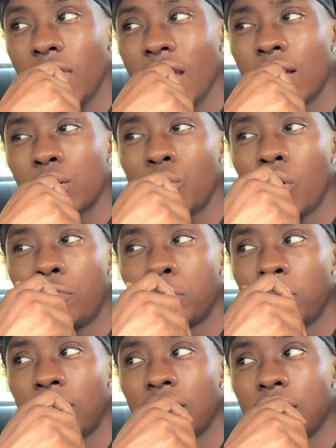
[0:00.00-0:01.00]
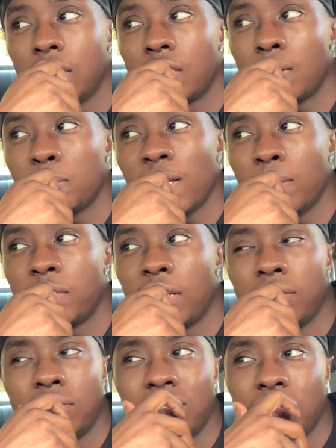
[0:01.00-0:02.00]
i don't know if it's because sometimes
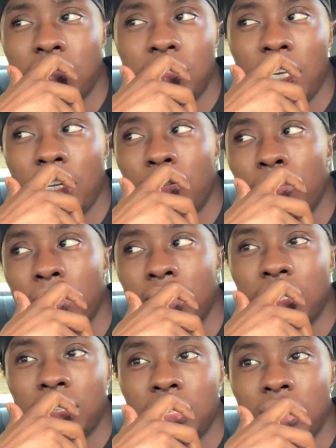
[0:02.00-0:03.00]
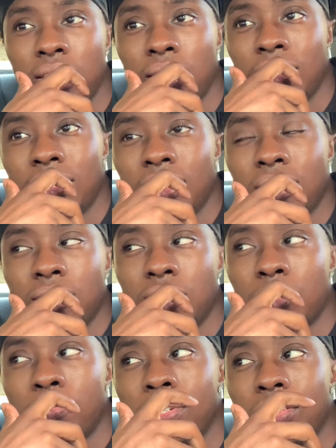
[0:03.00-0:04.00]
they they don't want to
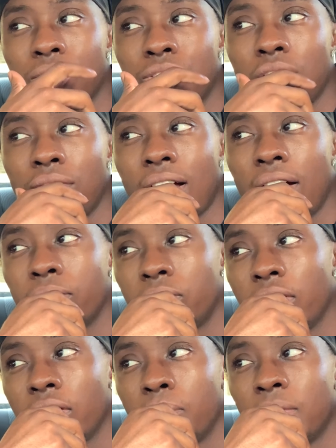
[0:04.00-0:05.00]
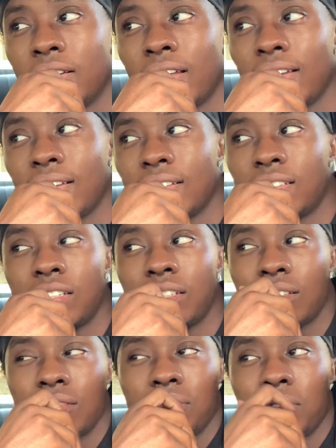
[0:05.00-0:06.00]
just put themselves out there but like it's
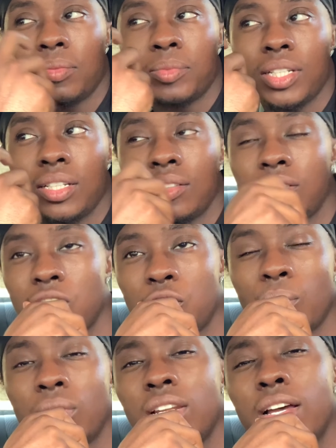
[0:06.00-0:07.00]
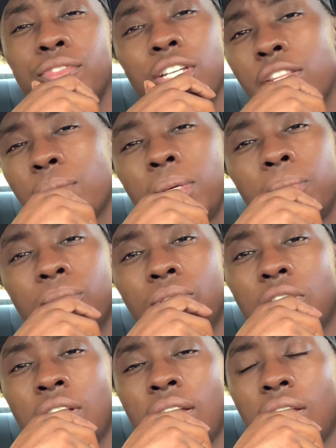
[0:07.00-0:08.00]
just you know what i'm saying it's showing love to other people
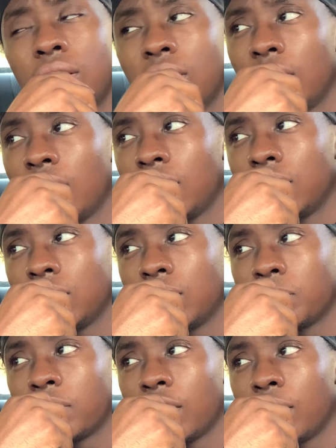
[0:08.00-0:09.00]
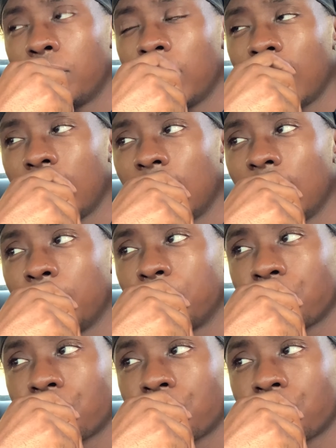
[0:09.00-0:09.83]
you know what i'm saying but um